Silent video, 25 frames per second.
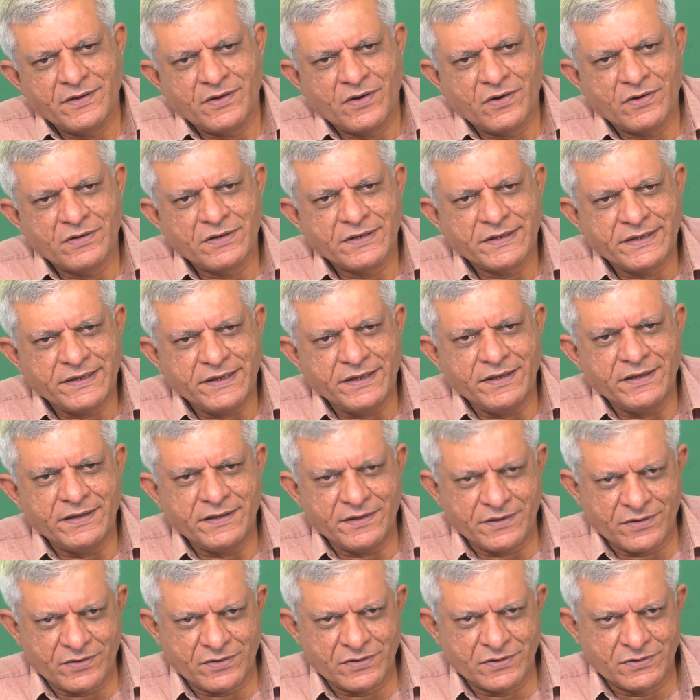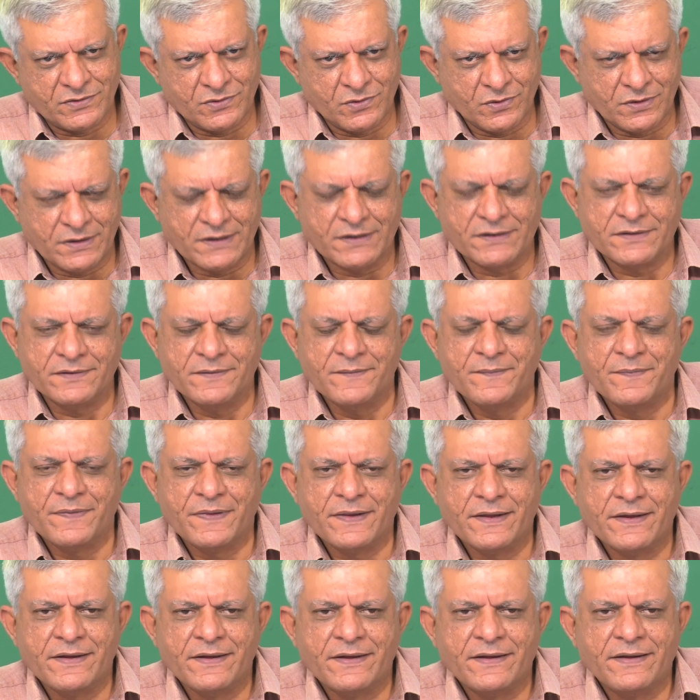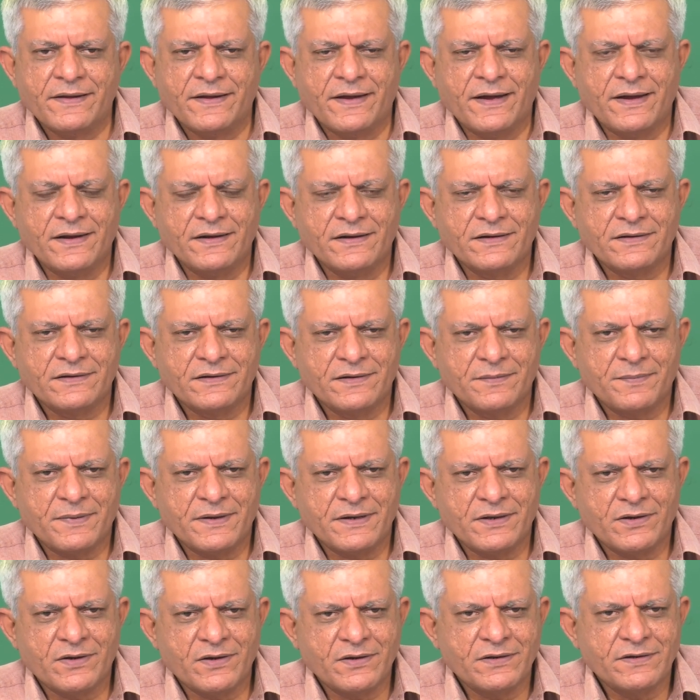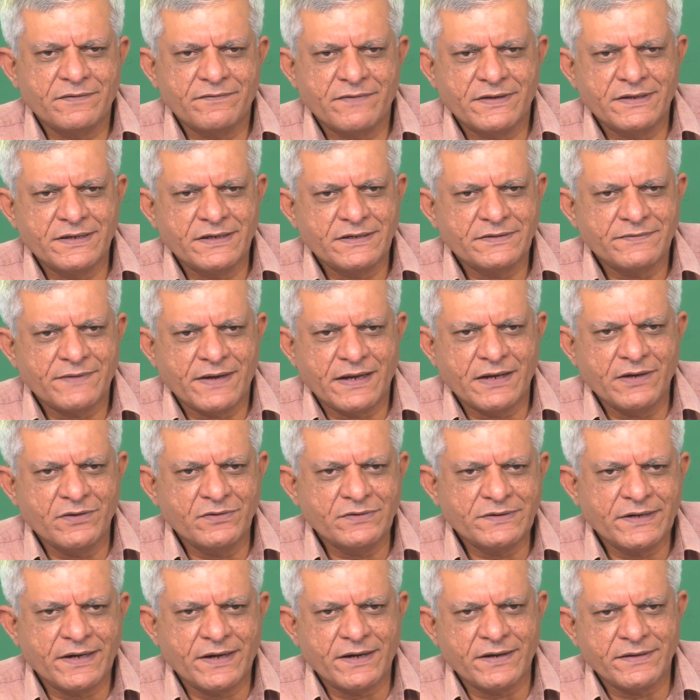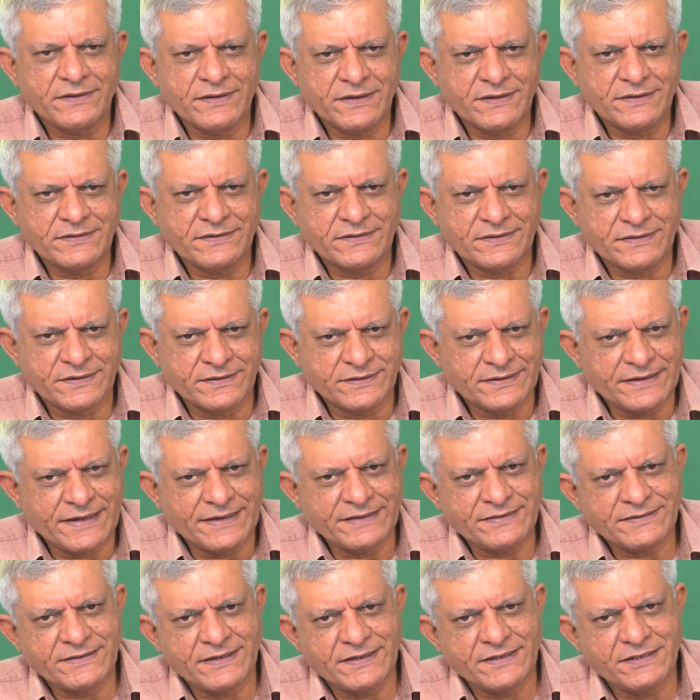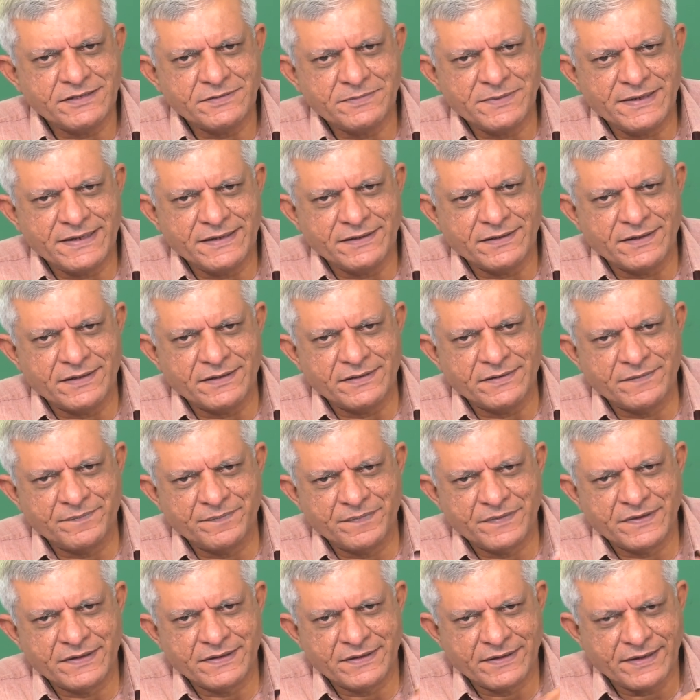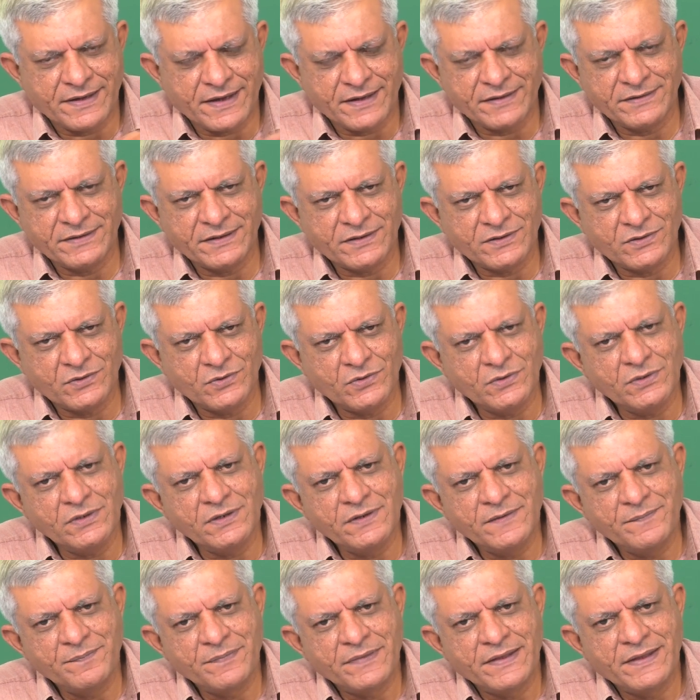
or a key or a token, and depending on whether its value is greater than some test that is being done at that node,